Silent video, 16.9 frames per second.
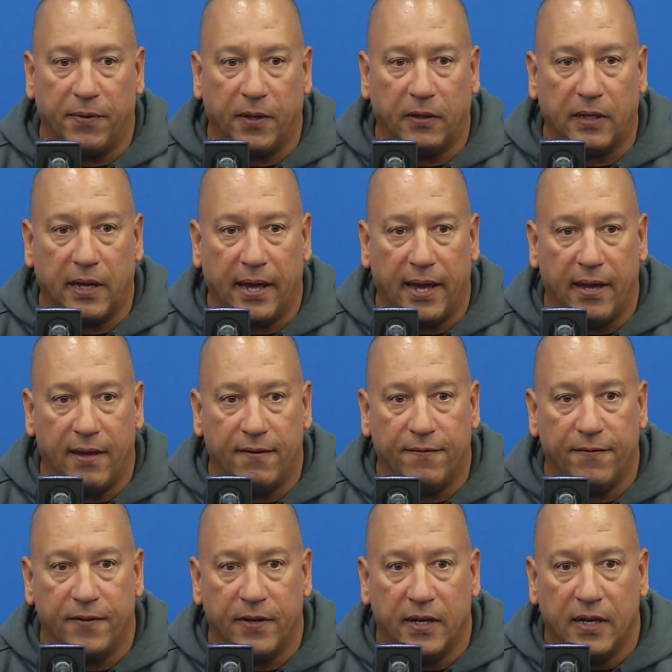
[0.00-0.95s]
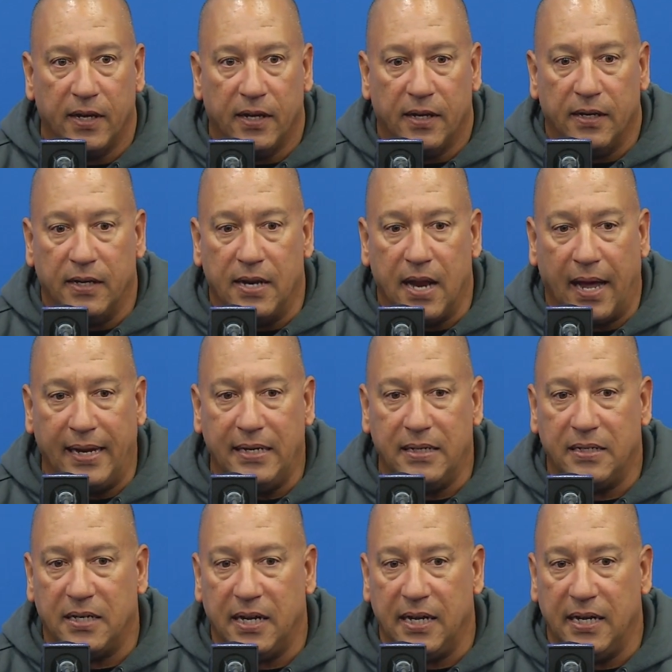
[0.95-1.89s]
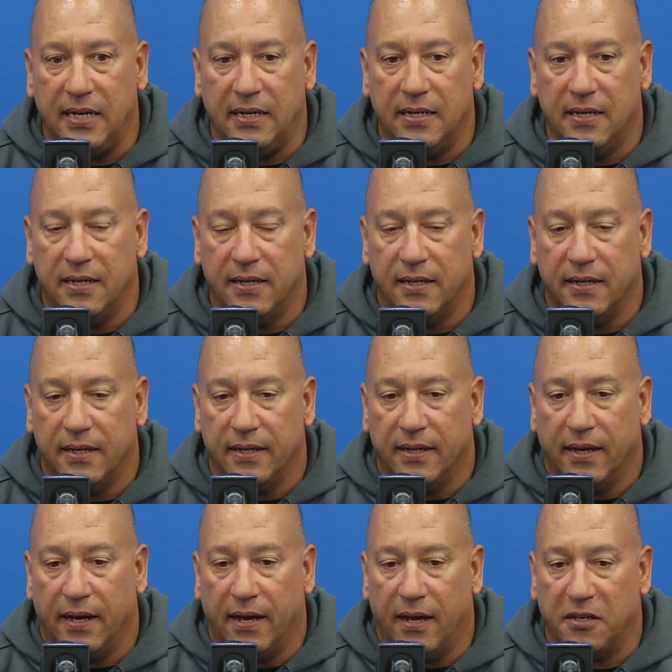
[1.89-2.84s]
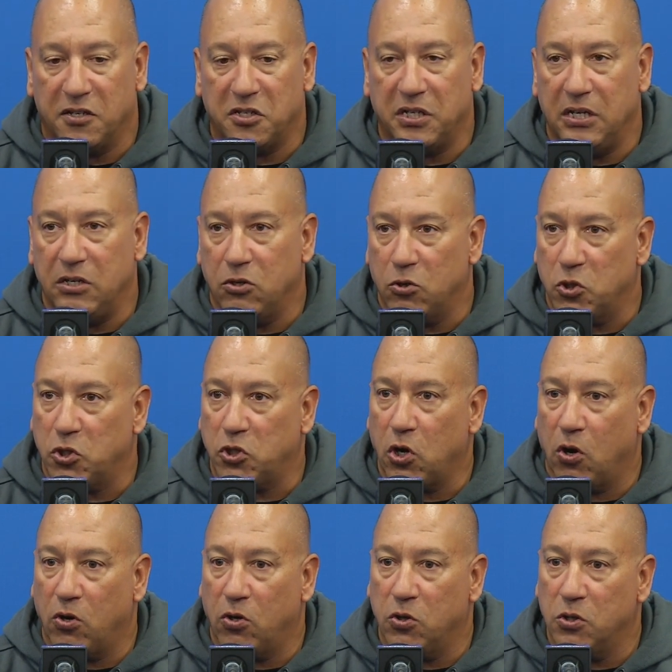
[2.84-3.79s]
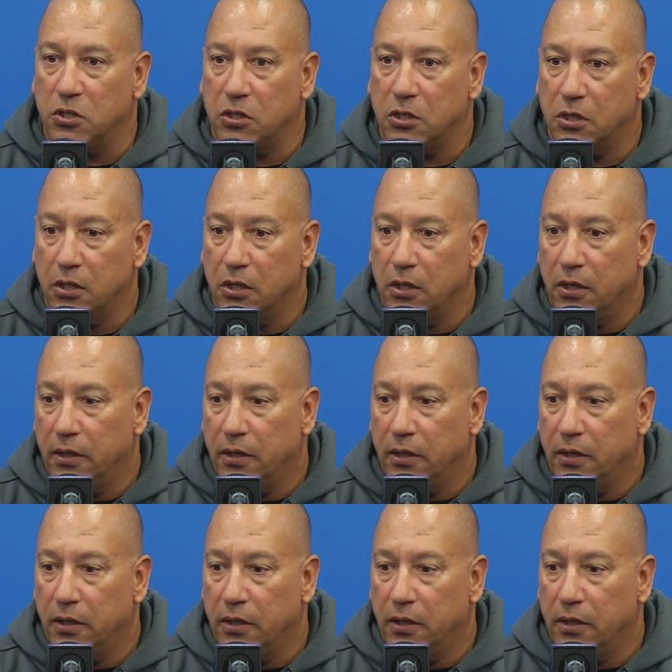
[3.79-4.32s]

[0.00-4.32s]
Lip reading: I think they have 19 senior starters.